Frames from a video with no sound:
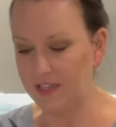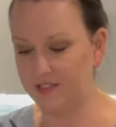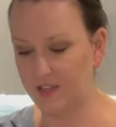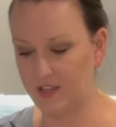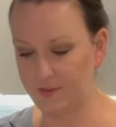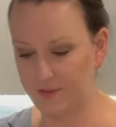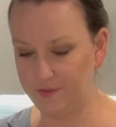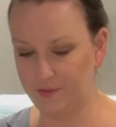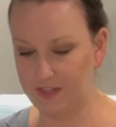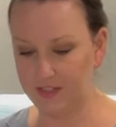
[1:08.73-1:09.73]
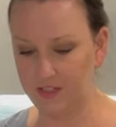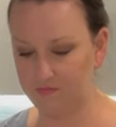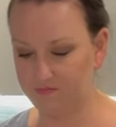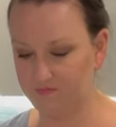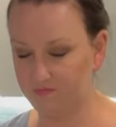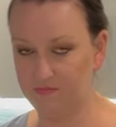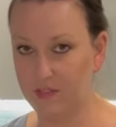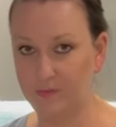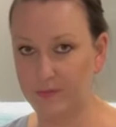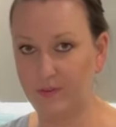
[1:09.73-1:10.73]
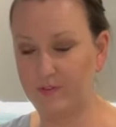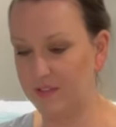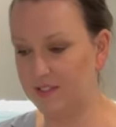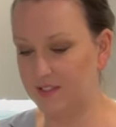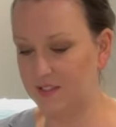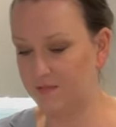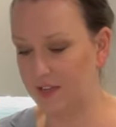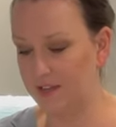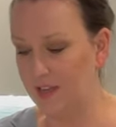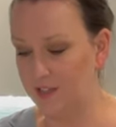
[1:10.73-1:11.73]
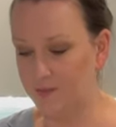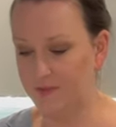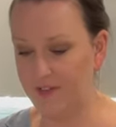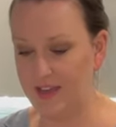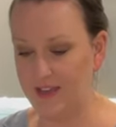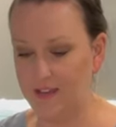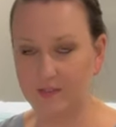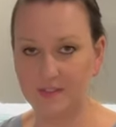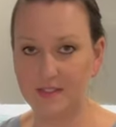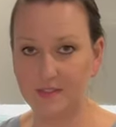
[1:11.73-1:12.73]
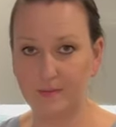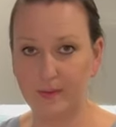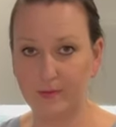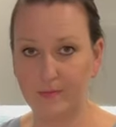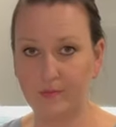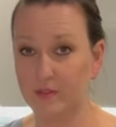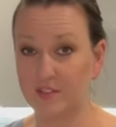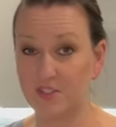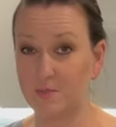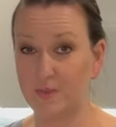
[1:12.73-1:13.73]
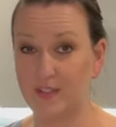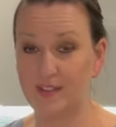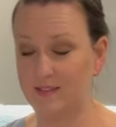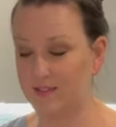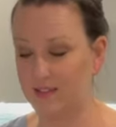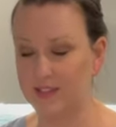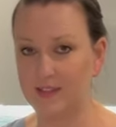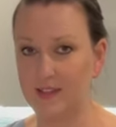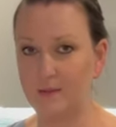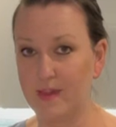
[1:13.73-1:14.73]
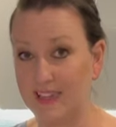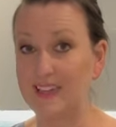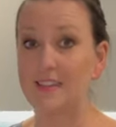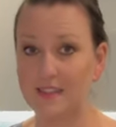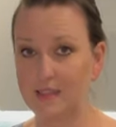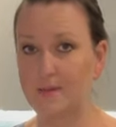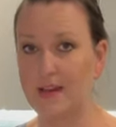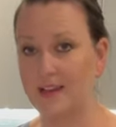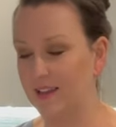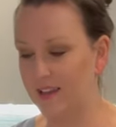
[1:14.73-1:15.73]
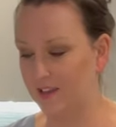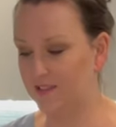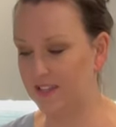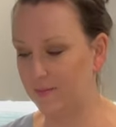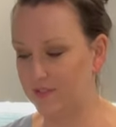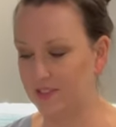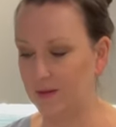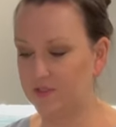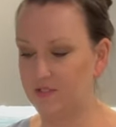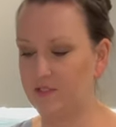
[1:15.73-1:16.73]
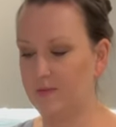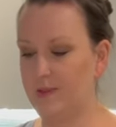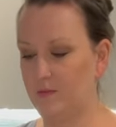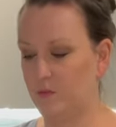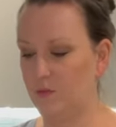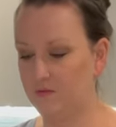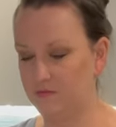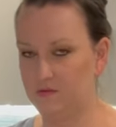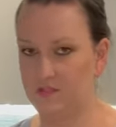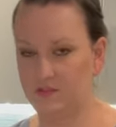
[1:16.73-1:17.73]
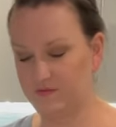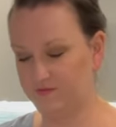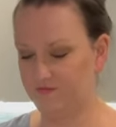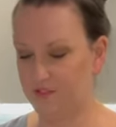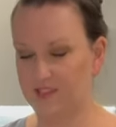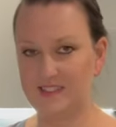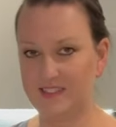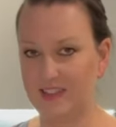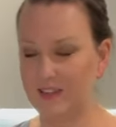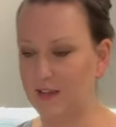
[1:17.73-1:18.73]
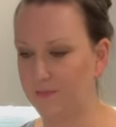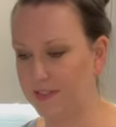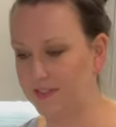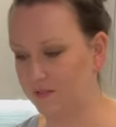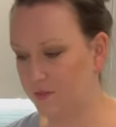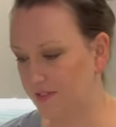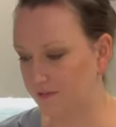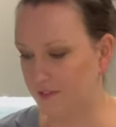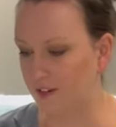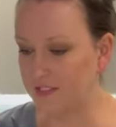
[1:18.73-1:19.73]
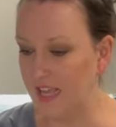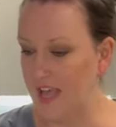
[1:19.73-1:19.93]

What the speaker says: So if you feel like you can't be bothered, then that's fine. To be fair, I've seen some people before, you can just put it in like another bag, a thicker bag, and tape it up so it's a bit more sort of, you can stack it up better and whatever else.